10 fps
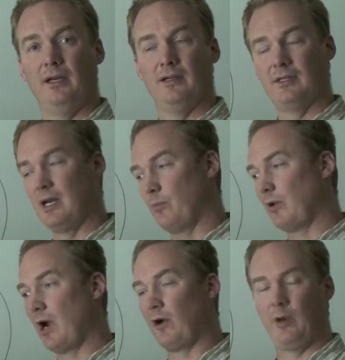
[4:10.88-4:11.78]
is set
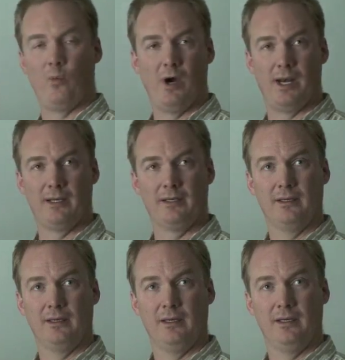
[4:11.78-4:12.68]
at priority 1,
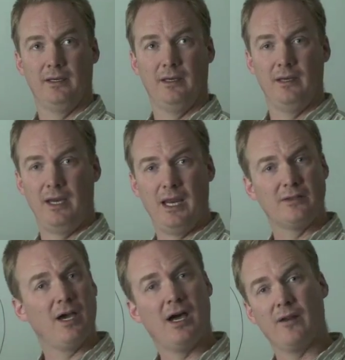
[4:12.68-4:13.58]

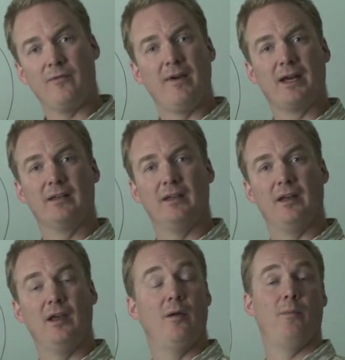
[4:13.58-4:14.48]
it's
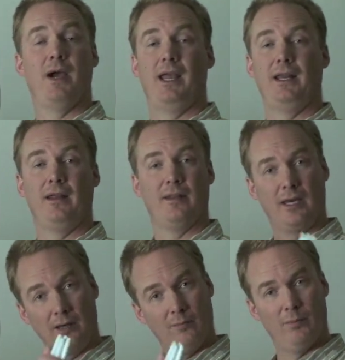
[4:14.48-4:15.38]
unaffected by
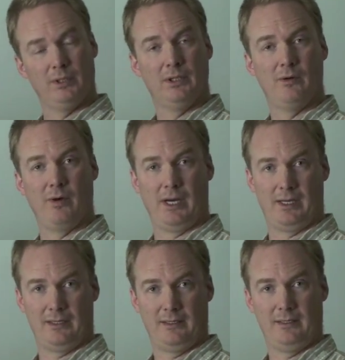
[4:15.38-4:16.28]
anything below
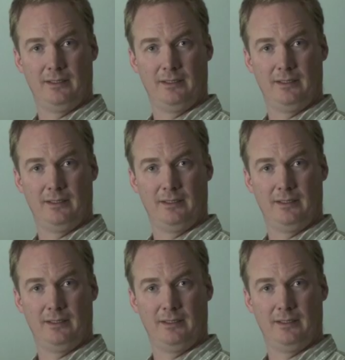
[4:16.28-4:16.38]
it.